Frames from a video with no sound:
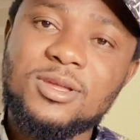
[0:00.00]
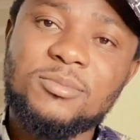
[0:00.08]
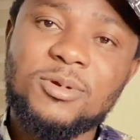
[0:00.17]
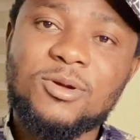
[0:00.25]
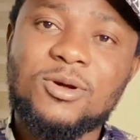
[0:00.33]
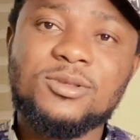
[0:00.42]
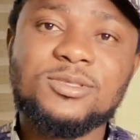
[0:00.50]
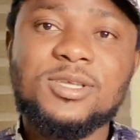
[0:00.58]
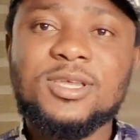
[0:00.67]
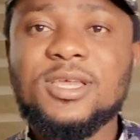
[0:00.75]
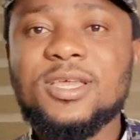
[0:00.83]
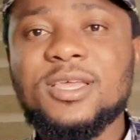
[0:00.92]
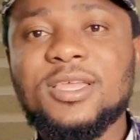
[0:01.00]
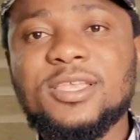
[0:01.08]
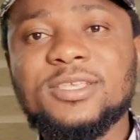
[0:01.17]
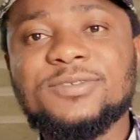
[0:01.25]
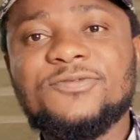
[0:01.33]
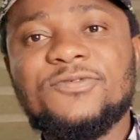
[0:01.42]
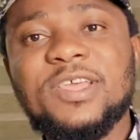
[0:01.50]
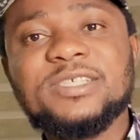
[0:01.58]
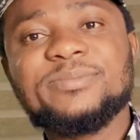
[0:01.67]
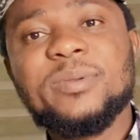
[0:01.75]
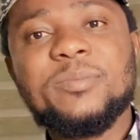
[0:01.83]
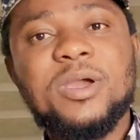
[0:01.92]
Because his first
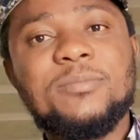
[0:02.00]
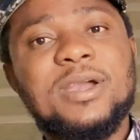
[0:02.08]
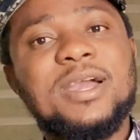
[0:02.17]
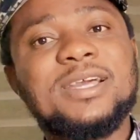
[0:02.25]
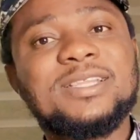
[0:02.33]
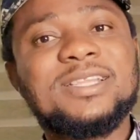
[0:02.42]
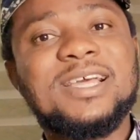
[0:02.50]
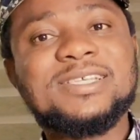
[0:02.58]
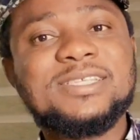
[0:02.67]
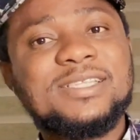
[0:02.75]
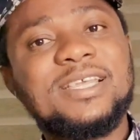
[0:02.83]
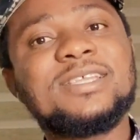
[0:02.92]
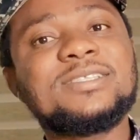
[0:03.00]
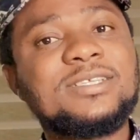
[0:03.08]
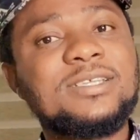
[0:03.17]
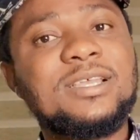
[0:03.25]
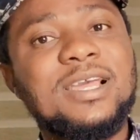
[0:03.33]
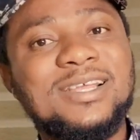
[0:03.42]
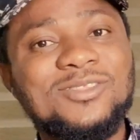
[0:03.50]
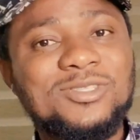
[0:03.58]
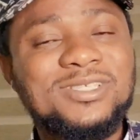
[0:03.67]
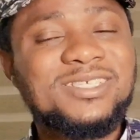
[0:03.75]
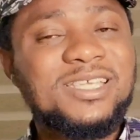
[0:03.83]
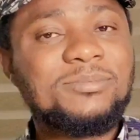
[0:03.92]
baby mama had an accident, and on
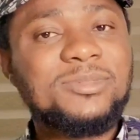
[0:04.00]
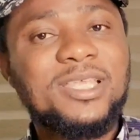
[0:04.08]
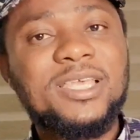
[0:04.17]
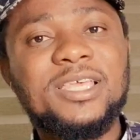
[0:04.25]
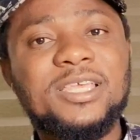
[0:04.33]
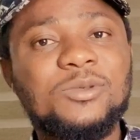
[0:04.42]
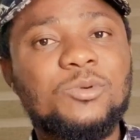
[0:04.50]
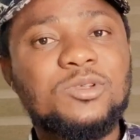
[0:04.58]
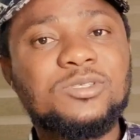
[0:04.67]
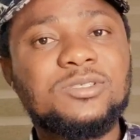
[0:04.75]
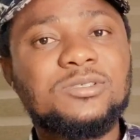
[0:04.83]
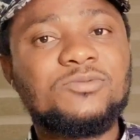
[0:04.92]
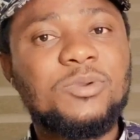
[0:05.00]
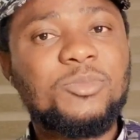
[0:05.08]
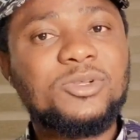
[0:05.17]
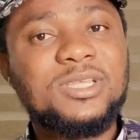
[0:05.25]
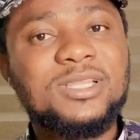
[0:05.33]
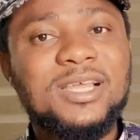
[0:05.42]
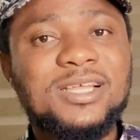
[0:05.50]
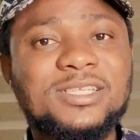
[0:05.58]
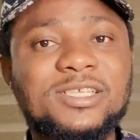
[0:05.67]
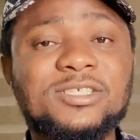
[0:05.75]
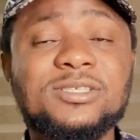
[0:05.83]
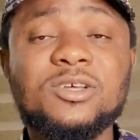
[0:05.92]
the same day it was reported that
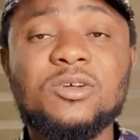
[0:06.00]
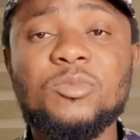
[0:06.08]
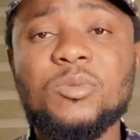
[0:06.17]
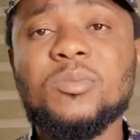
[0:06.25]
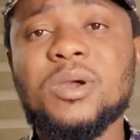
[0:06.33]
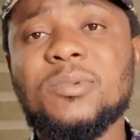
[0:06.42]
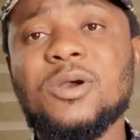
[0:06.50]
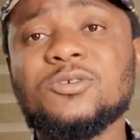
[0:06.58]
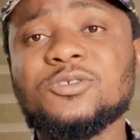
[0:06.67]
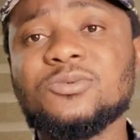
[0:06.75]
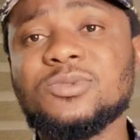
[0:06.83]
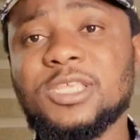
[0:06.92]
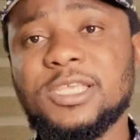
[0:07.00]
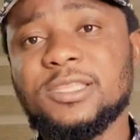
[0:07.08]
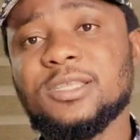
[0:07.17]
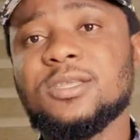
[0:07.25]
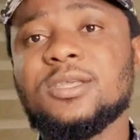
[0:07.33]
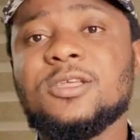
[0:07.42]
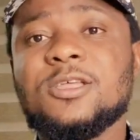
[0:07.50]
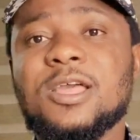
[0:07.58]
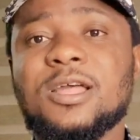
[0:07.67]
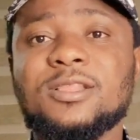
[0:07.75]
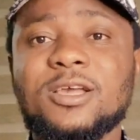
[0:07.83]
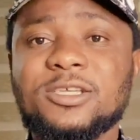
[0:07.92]
his second baby mama also did.
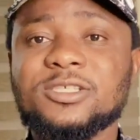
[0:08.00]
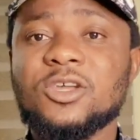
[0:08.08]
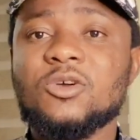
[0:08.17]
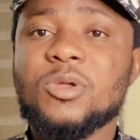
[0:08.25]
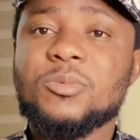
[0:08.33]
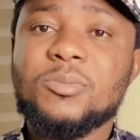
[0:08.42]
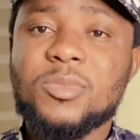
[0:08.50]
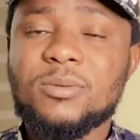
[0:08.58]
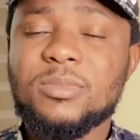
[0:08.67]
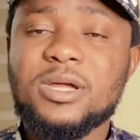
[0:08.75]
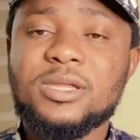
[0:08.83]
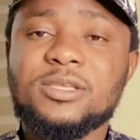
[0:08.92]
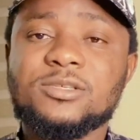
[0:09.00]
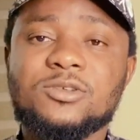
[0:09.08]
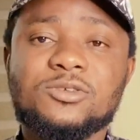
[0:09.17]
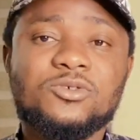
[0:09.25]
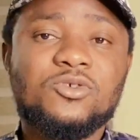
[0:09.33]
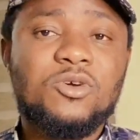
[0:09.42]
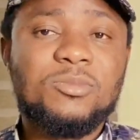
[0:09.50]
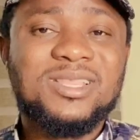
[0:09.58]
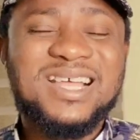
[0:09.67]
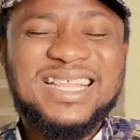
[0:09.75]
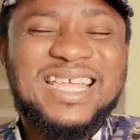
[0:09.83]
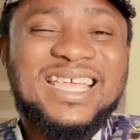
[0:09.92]
And now his second baby mama is also coming
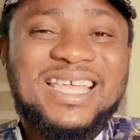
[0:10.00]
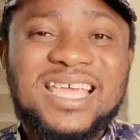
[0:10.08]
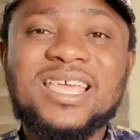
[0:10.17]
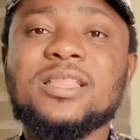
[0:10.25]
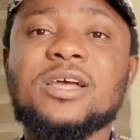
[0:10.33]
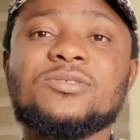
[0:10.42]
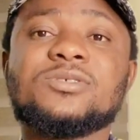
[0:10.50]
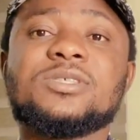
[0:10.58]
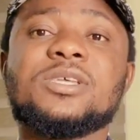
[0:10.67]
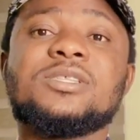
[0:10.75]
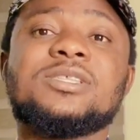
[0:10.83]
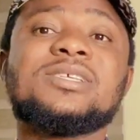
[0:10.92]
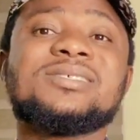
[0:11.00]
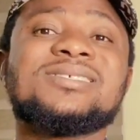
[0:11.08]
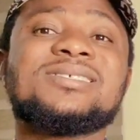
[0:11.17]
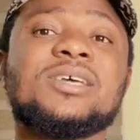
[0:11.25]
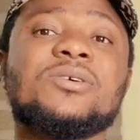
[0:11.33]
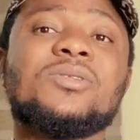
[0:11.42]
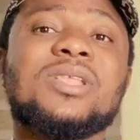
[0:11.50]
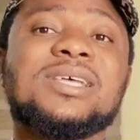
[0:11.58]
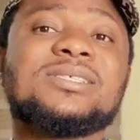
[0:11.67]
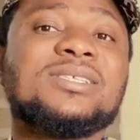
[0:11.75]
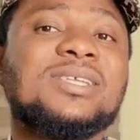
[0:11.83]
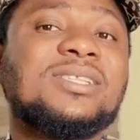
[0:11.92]
out again now to say this is the second
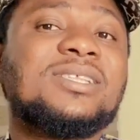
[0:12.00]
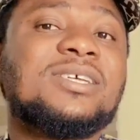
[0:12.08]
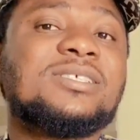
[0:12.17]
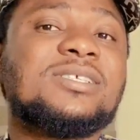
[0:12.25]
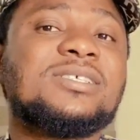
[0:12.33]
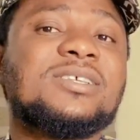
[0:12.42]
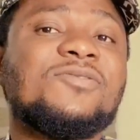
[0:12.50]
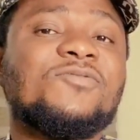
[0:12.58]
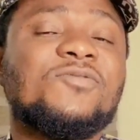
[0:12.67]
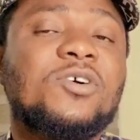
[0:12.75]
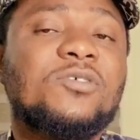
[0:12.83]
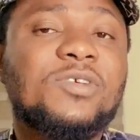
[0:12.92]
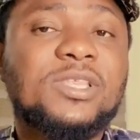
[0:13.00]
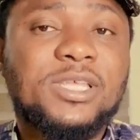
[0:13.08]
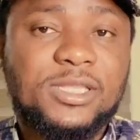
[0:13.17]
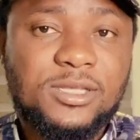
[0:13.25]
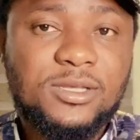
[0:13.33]
accident that she's involving in.